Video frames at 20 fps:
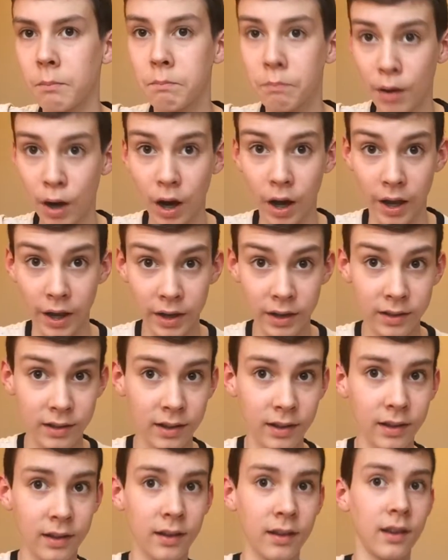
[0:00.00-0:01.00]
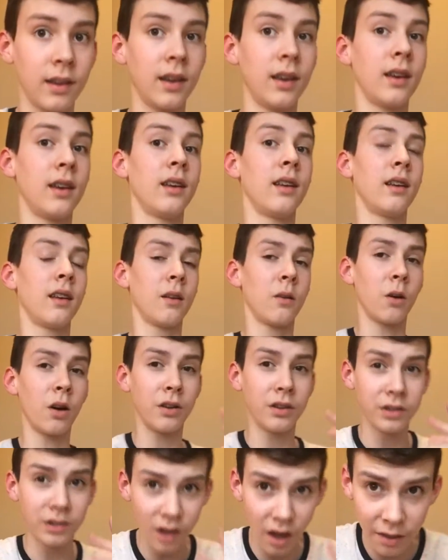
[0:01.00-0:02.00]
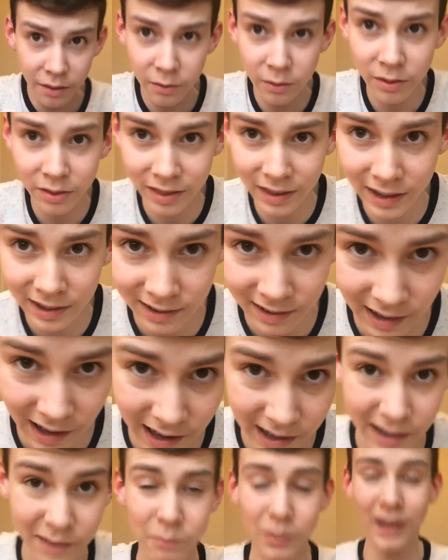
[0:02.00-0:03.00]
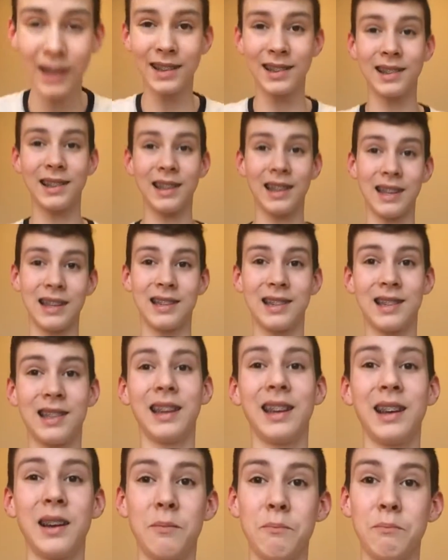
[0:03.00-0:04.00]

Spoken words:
But another thing that makes this thing